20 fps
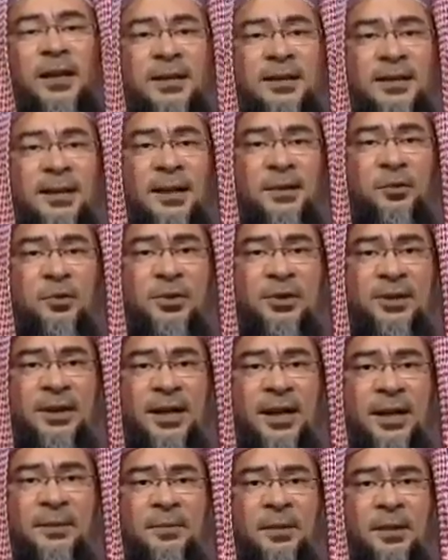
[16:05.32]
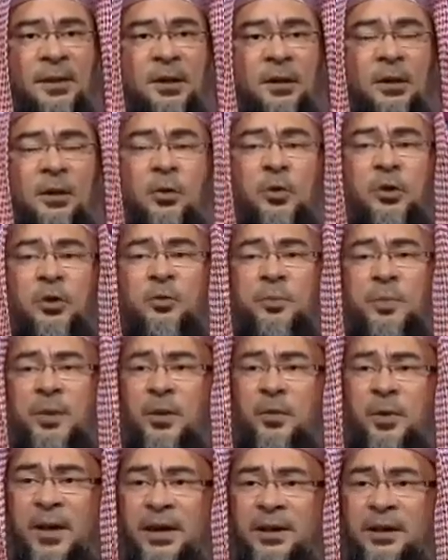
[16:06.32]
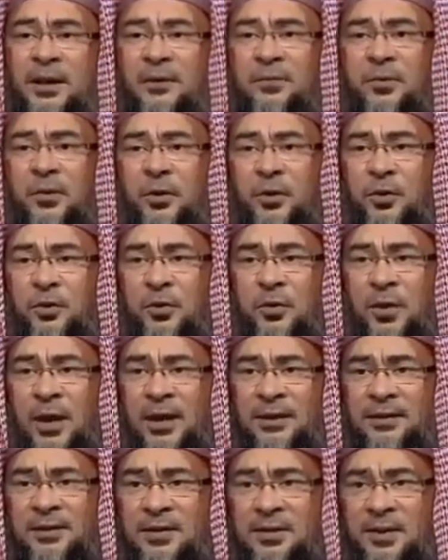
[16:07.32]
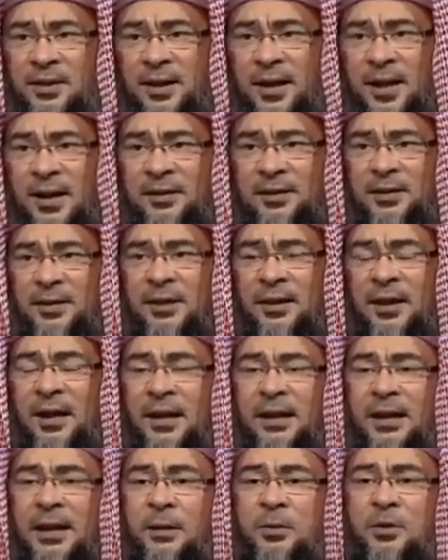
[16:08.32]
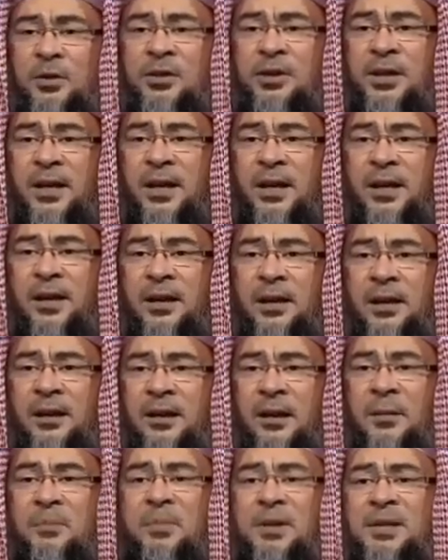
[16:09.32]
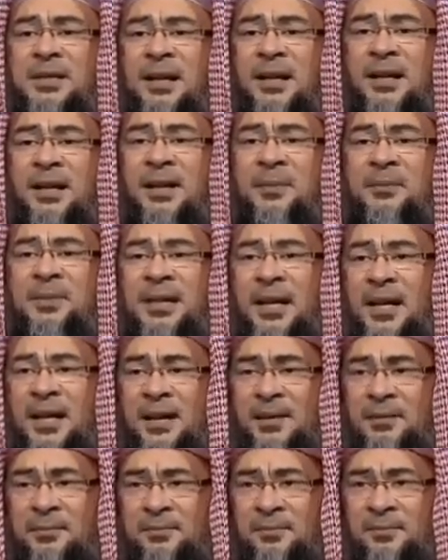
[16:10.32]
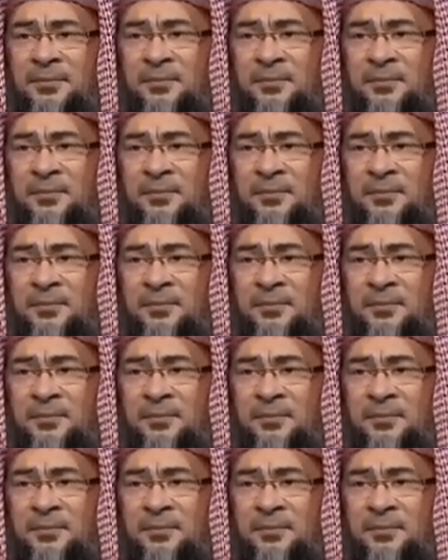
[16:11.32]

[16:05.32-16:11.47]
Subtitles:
alayhi salatu wasalam who would be waiting for you at the Sirat, and he would say, Rabbi Sallim Sallim.